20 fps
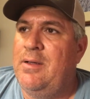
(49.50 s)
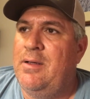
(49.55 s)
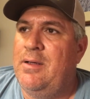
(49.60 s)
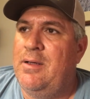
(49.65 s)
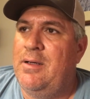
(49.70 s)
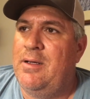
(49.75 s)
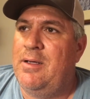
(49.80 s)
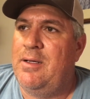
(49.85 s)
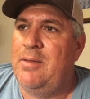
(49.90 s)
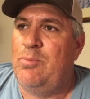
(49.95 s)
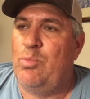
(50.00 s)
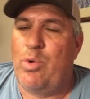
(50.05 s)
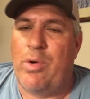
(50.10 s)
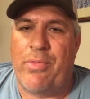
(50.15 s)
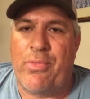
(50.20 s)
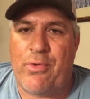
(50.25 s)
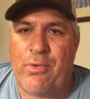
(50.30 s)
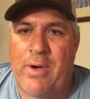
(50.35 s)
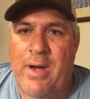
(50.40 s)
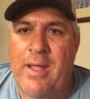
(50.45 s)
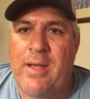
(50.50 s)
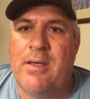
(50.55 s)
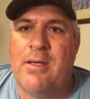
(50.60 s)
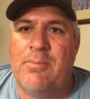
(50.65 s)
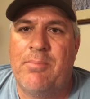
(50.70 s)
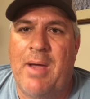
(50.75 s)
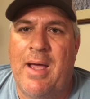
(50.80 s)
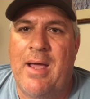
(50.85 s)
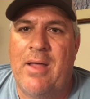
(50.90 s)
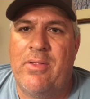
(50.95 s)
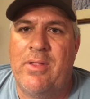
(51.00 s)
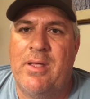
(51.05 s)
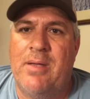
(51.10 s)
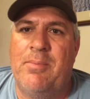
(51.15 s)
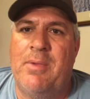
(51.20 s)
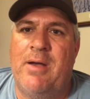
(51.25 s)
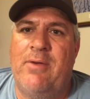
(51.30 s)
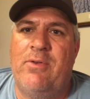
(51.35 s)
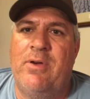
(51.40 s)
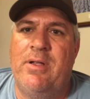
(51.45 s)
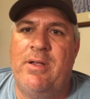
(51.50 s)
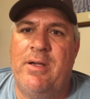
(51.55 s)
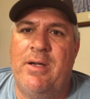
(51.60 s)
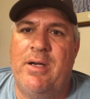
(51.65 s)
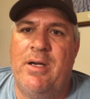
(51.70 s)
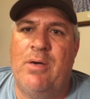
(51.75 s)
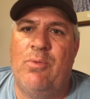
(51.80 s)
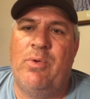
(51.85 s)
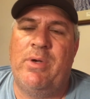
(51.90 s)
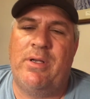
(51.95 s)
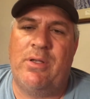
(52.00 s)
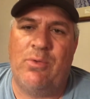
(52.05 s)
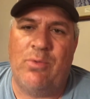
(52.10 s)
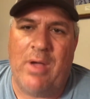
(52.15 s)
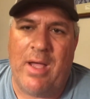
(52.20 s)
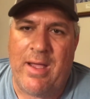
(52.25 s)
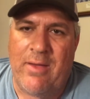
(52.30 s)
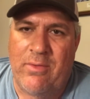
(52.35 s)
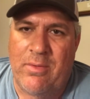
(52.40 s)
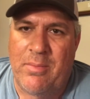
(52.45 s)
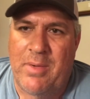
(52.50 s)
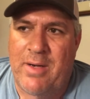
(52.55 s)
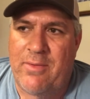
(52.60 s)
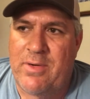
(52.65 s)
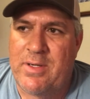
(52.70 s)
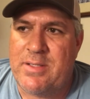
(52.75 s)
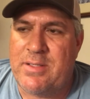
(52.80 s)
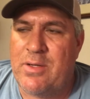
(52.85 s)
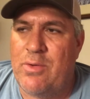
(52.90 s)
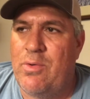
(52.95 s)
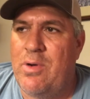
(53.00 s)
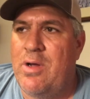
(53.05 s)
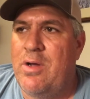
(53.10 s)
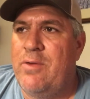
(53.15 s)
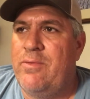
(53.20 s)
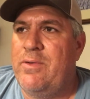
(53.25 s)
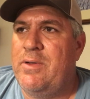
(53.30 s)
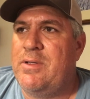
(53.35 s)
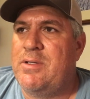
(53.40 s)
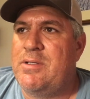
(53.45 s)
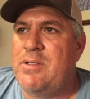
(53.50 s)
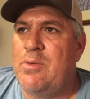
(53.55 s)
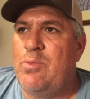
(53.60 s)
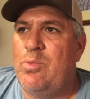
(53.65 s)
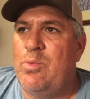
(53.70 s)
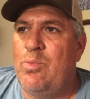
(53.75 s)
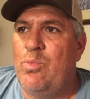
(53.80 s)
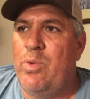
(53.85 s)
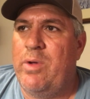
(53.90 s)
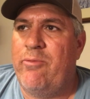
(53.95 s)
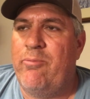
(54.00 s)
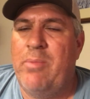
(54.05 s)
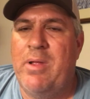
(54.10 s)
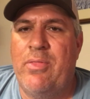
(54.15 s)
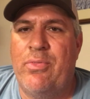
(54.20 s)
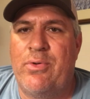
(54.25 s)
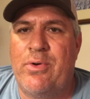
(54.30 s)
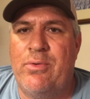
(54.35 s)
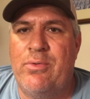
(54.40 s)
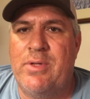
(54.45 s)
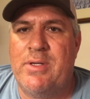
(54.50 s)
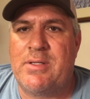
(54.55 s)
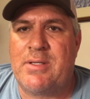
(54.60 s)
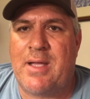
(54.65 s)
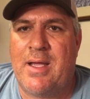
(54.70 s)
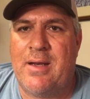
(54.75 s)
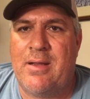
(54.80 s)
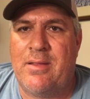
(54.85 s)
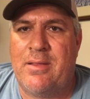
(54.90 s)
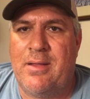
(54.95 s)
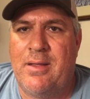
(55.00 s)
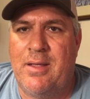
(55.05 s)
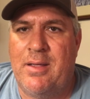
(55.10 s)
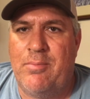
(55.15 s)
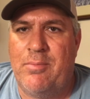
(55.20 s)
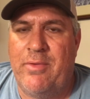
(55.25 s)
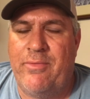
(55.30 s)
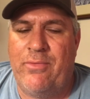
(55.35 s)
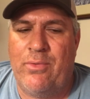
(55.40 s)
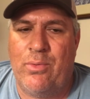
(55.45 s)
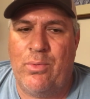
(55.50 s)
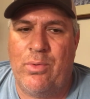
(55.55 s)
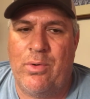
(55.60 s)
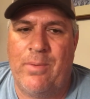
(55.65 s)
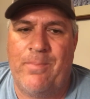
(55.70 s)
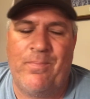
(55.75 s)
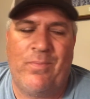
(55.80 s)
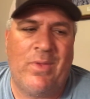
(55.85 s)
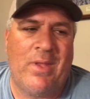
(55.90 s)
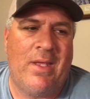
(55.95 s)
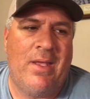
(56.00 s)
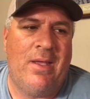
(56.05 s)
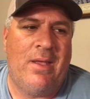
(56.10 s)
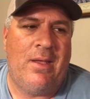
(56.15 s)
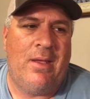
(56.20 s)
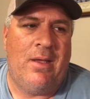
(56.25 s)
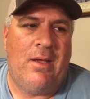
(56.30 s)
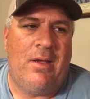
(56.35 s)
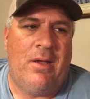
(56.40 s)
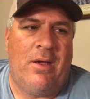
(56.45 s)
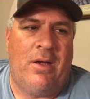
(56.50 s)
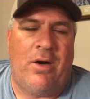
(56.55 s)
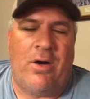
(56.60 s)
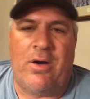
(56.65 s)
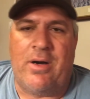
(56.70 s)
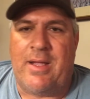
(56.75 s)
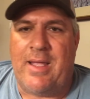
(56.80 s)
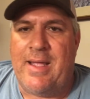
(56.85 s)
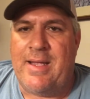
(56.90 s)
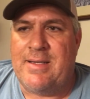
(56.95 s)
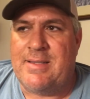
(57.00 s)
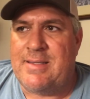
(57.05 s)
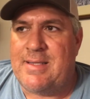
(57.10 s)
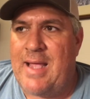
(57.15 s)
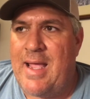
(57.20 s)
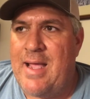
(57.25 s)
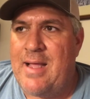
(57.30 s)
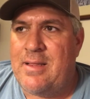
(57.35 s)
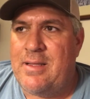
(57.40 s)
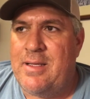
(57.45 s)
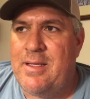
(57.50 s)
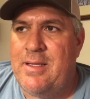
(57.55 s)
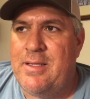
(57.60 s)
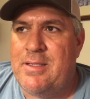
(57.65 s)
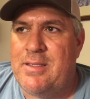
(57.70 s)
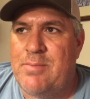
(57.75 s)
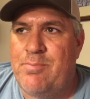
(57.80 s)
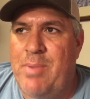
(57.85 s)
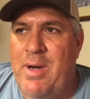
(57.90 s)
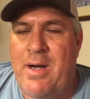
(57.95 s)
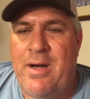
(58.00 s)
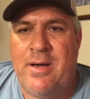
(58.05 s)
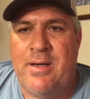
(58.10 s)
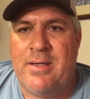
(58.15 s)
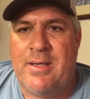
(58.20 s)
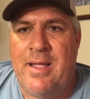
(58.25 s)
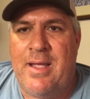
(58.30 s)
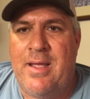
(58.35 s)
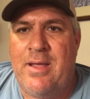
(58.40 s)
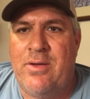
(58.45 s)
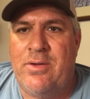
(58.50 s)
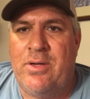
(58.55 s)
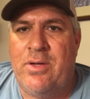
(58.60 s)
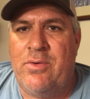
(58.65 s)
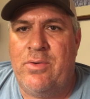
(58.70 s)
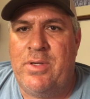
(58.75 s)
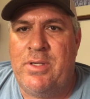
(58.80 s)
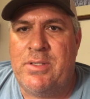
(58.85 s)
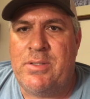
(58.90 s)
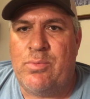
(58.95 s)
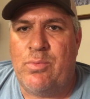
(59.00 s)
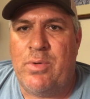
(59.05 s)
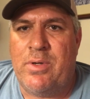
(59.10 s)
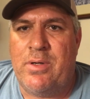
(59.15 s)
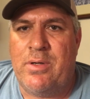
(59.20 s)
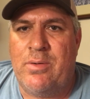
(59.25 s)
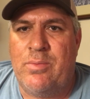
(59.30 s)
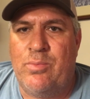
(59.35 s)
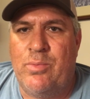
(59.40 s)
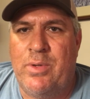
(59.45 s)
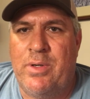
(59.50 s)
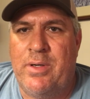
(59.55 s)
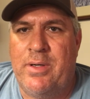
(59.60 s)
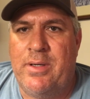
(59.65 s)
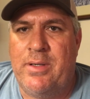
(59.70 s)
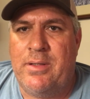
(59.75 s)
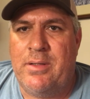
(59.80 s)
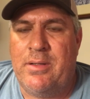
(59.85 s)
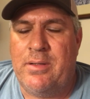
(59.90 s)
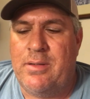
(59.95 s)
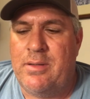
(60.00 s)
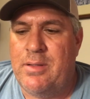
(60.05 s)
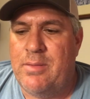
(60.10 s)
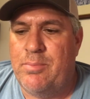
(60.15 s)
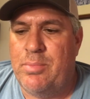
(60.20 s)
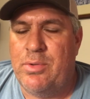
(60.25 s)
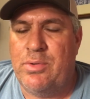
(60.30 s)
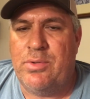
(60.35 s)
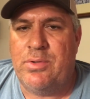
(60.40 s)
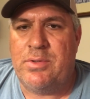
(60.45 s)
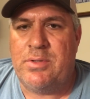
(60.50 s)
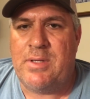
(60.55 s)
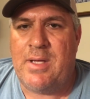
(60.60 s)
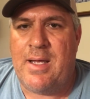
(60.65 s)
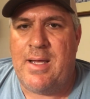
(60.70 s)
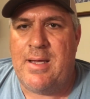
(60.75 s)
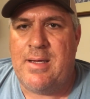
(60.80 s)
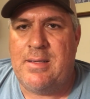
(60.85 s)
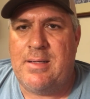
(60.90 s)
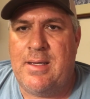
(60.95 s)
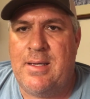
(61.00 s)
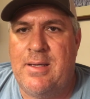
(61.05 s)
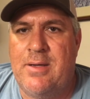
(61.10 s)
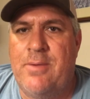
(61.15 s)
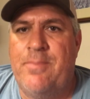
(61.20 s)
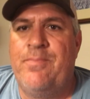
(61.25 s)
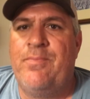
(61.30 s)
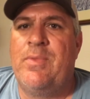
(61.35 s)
We're threatened by them every year. We do have them every so often, so we've been through this kind of thing before. Hurricane Sally is bearing down on us. We're in the bullseye now.